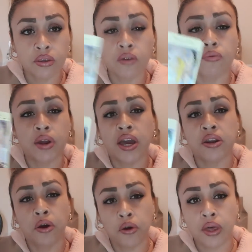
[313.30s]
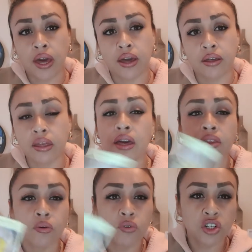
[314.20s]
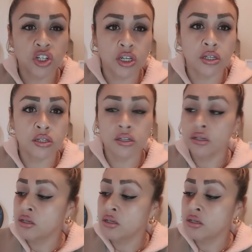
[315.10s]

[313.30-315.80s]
it ran okay yeah there was shit